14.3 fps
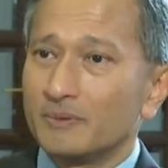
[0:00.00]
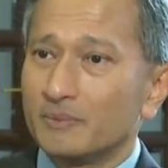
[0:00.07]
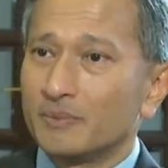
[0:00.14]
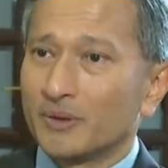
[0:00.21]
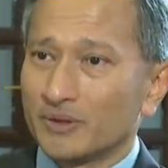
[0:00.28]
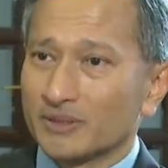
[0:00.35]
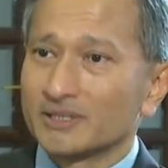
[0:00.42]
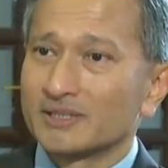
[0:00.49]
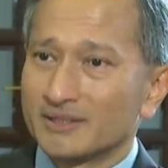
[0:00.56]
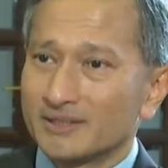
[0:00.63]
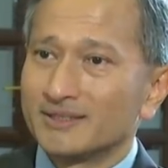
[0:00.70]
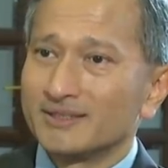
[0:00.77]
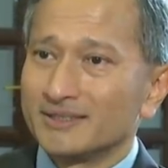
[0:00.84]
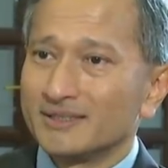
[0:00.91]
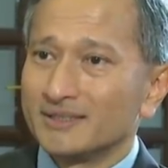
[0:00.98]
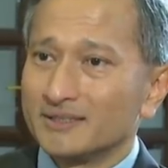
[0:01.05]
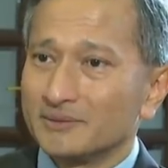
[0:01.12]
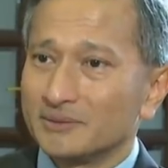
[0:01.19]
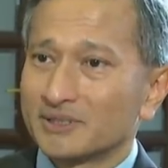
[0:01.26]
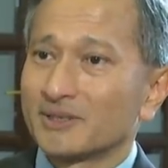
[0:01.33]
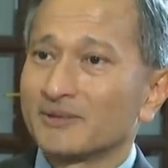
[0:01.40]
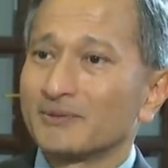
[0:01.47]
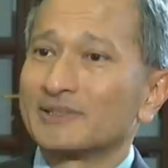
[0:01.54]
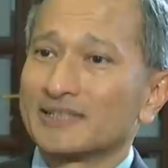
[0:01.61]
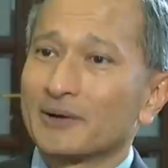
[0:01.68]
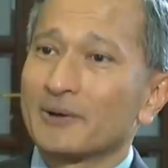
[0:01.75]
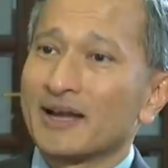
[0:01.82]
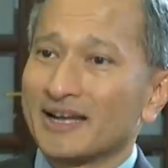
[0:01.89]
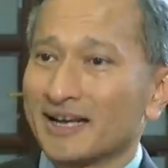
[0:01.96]
boards, which are, which
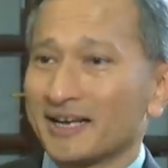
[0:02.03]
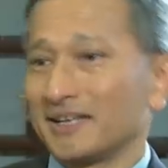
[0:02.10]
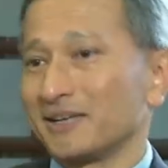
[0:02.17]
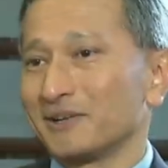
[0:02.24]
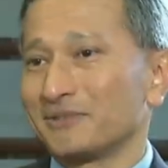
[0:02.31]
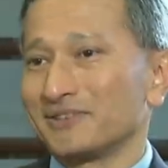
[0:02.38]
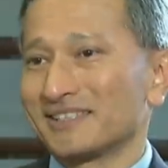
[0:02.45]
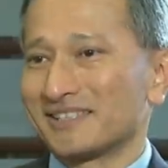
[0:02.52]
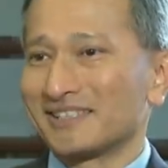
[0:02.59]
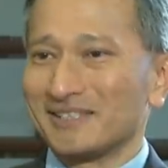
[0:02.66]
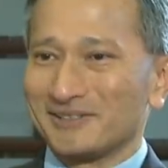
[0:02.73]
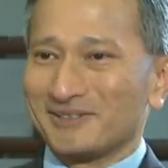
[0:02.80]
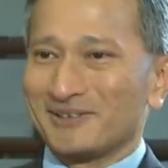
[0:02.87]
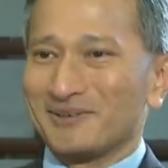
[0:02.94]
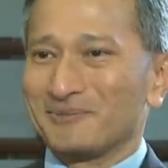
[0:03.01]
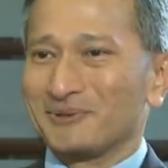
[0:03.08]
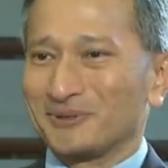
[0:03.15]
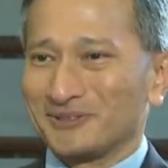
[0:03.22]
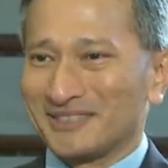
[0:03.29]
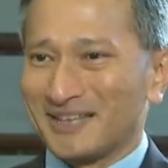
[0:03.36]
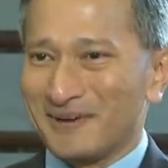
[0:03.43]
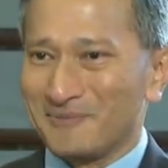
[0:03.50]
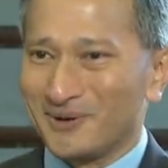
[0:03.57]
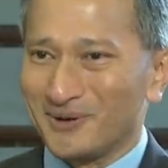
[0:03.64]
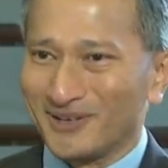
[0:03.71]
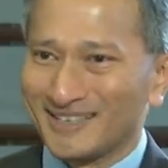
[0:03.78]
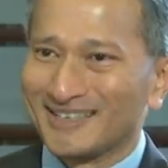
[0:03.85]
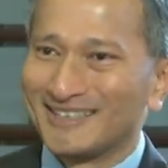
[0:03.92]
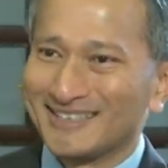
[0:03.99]
are quite ugly, obviously, you know, a prototype
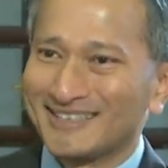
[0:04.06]
board.